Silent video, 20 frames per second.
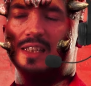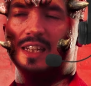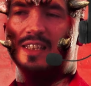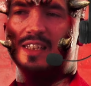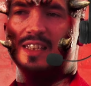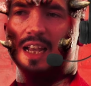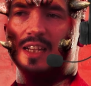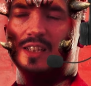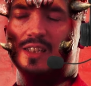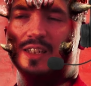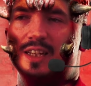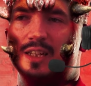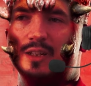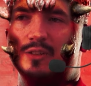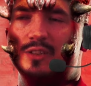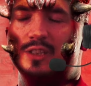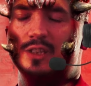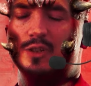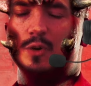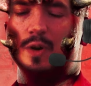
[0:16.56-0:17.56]
yes, it says
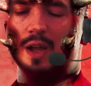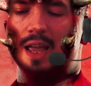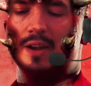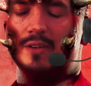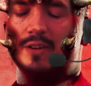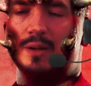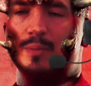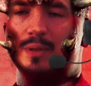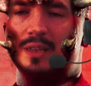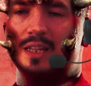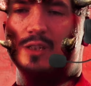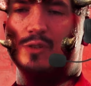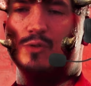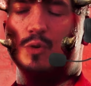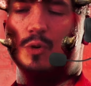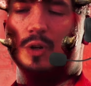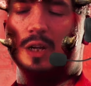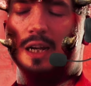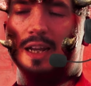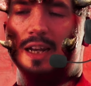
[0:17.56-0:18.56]
deals in your area, but these are
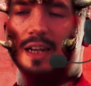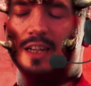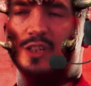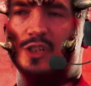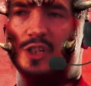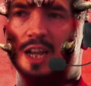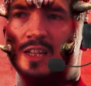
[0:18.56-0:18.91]
all clearly